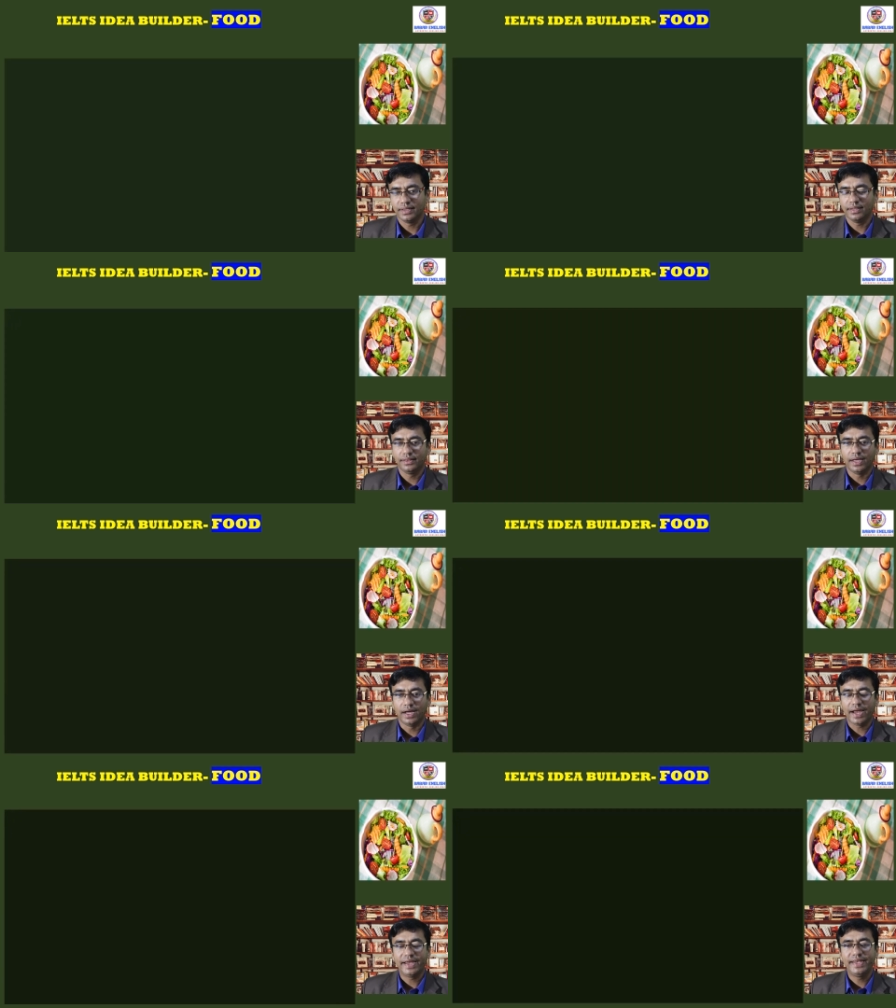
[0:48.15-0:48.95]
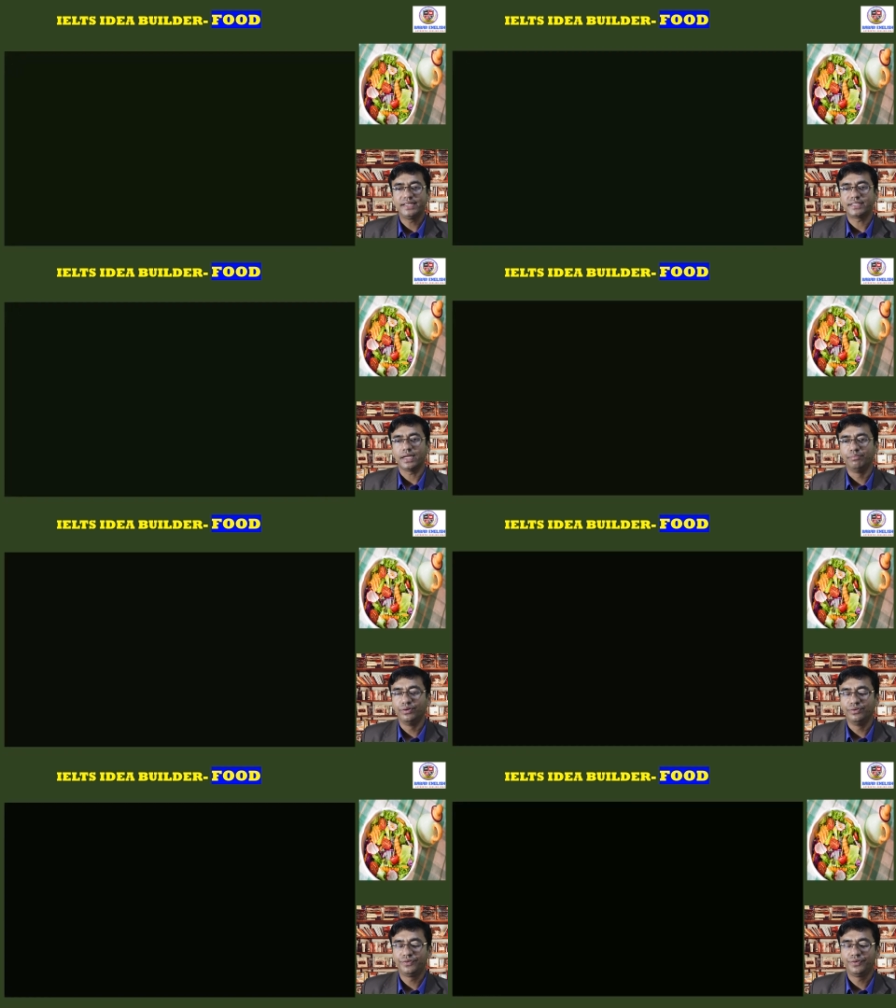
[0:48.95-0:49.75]
the ideas
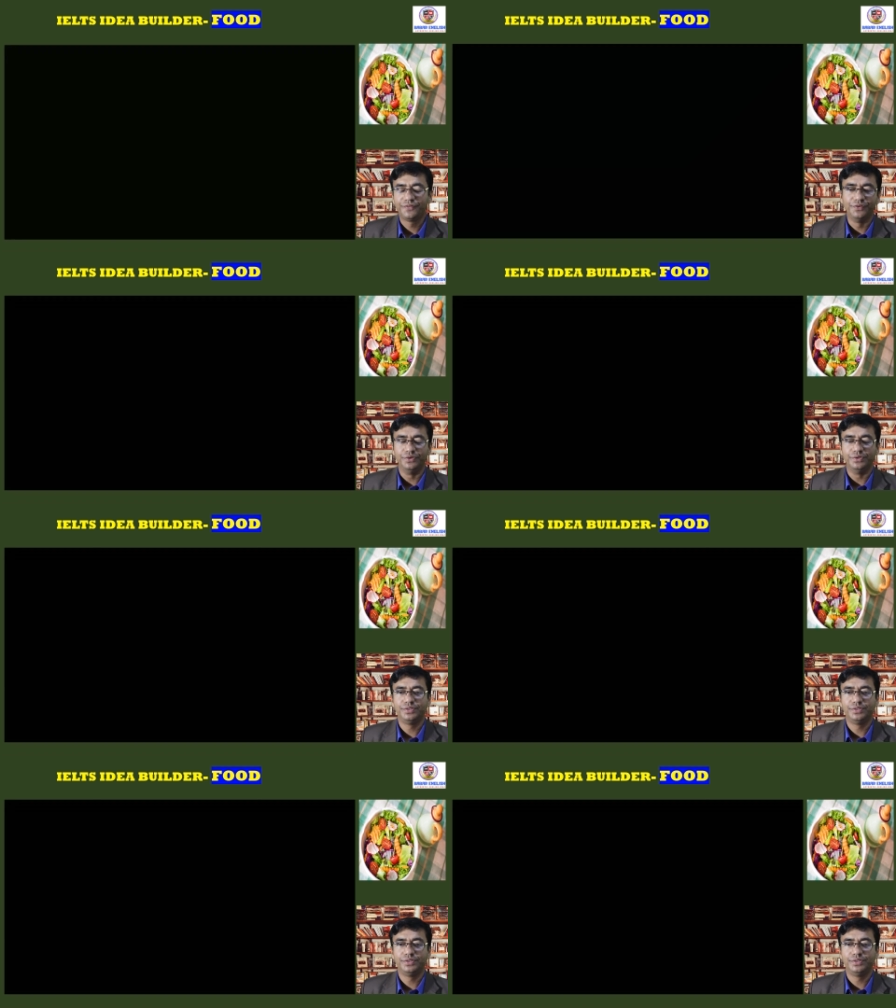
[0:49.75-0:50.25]
about food.